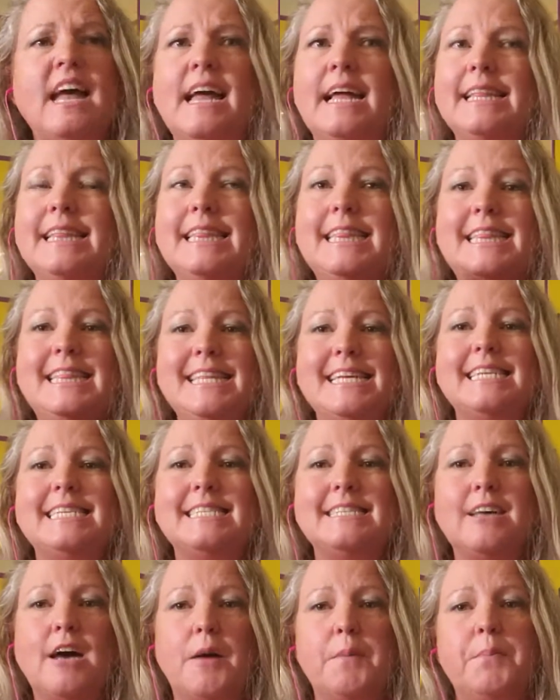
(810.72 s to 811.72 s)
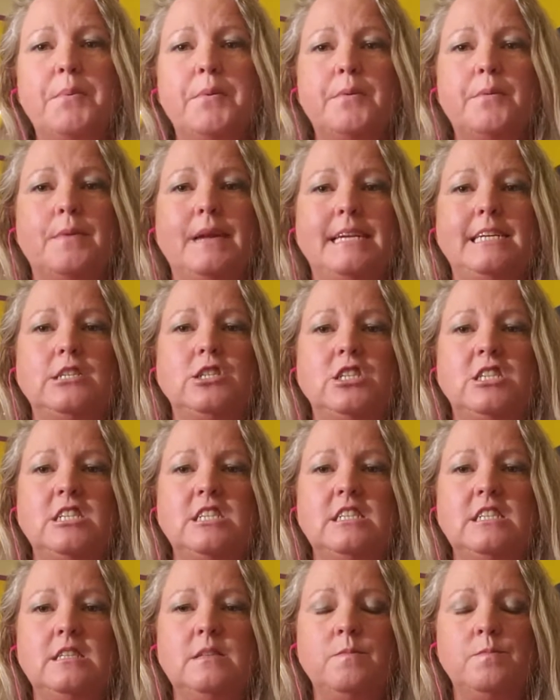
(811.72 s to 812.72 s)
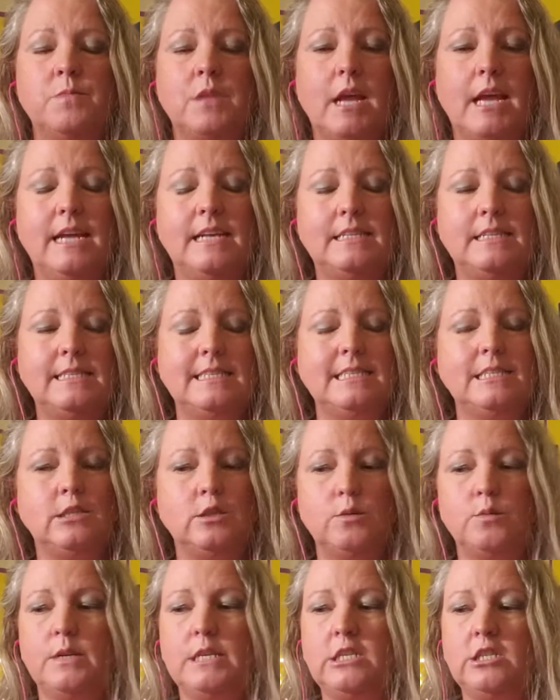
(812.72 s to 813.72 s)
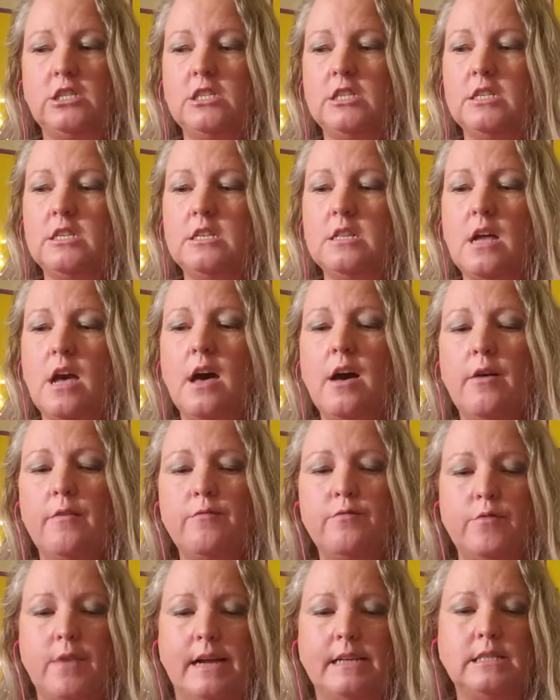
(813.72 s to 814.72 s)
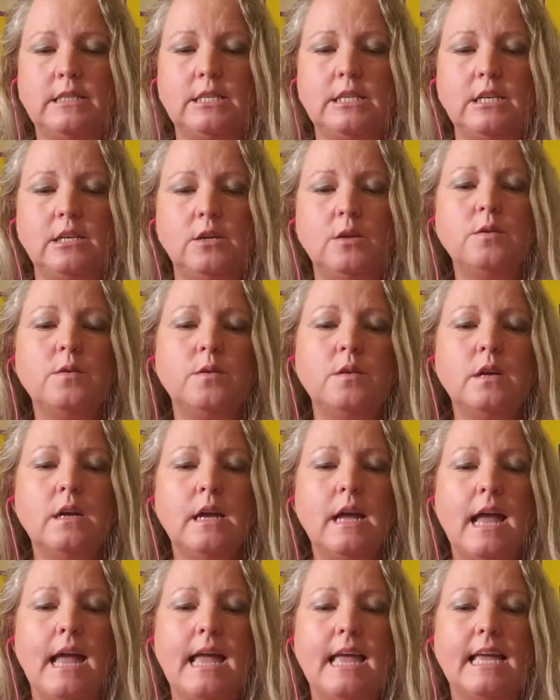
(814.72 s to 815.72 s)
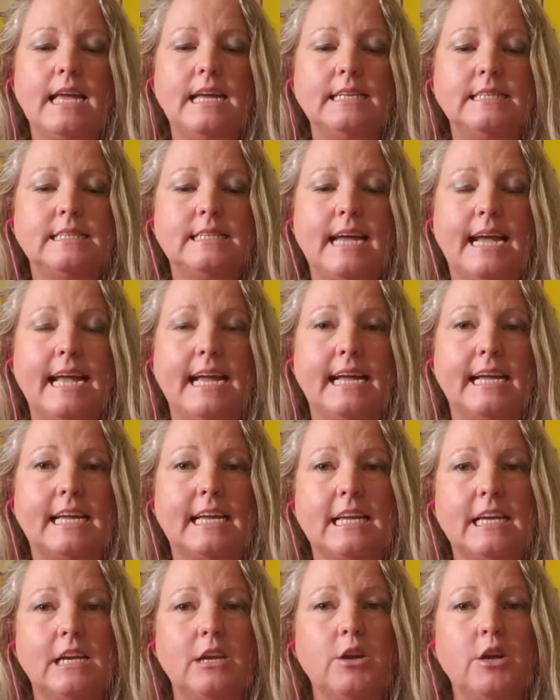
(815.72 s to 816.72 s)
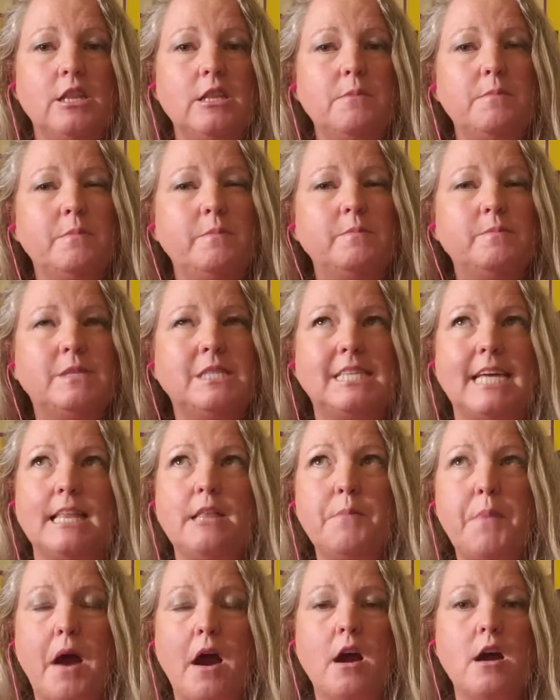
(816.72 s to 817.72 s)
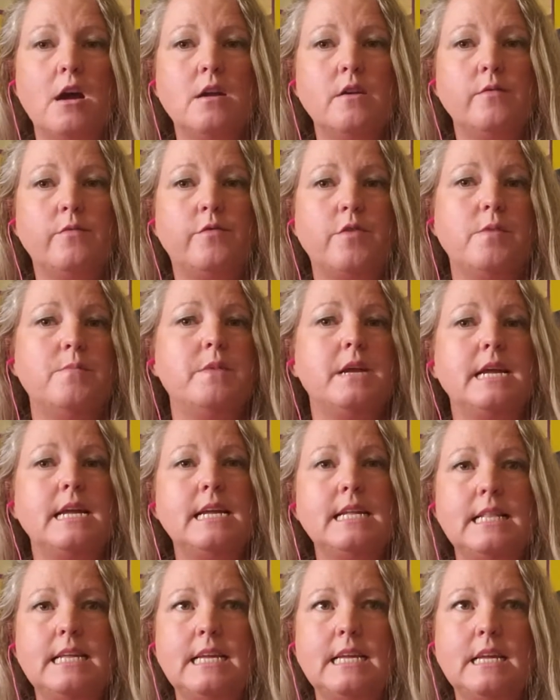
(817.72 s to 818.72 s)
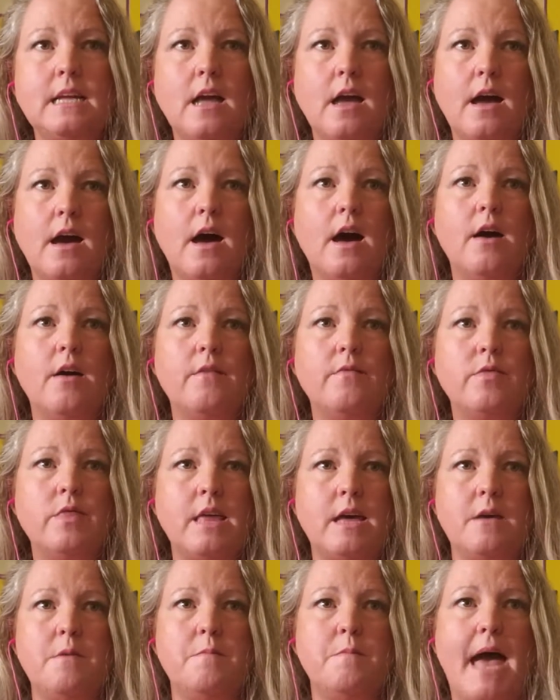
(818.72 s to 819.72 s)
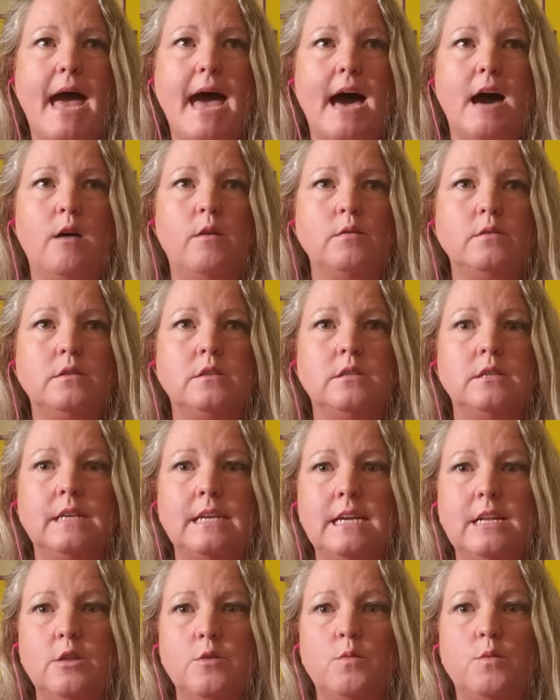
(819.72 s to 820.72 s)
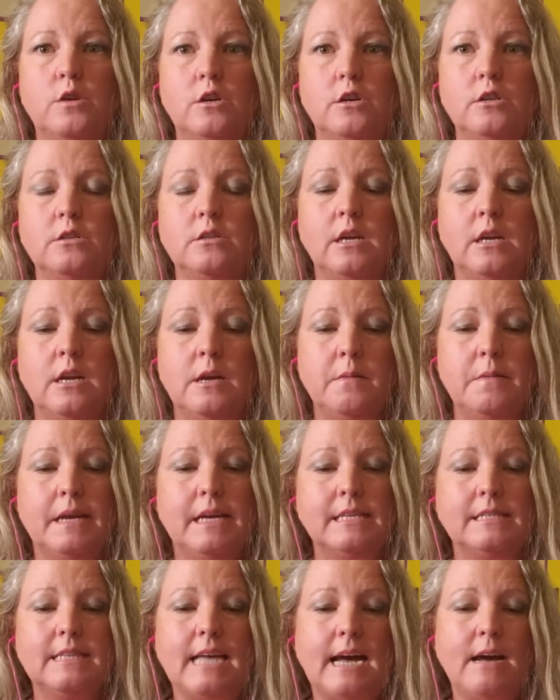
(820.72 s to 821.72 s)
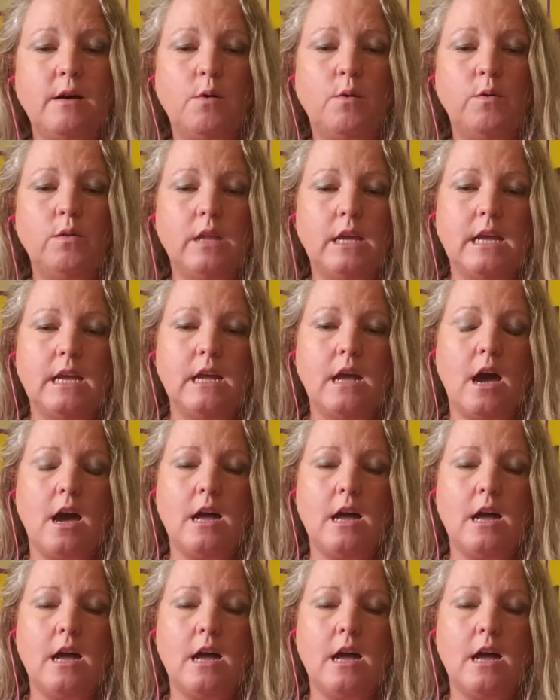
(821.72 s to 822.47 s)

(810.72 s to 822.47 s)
this operation and situation of rescue is like gonna set apart from any of them out in the world, because not only